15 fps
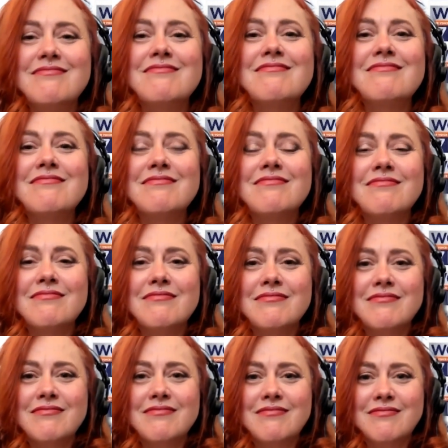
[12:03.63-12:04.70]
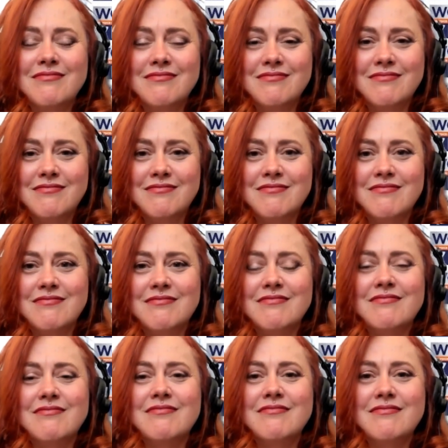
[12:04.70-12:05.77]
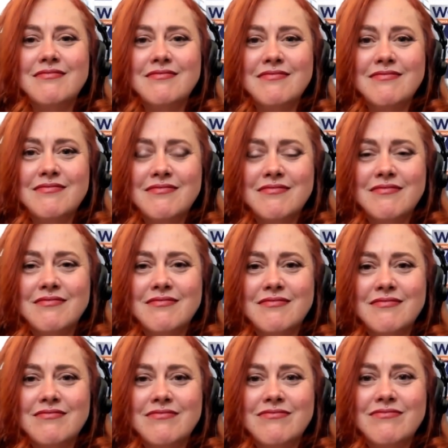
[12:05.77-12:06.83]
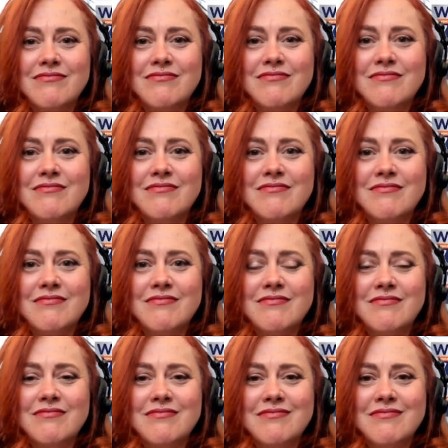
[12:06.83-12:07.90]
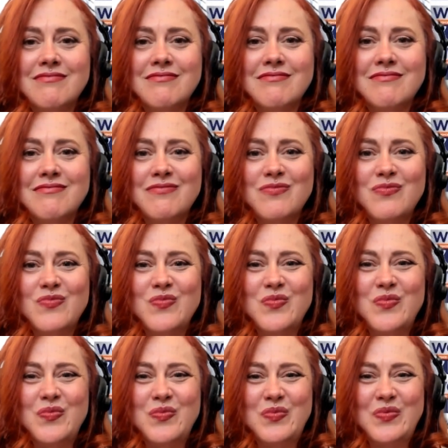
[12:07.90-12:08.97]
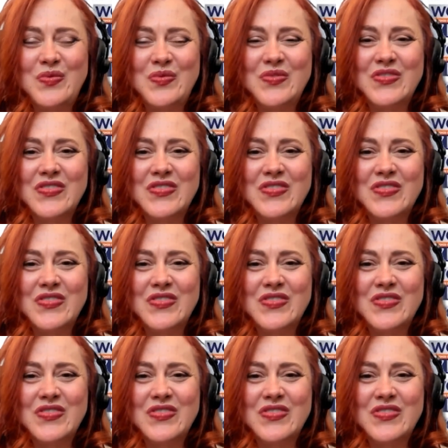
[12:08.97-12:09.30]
[no speech]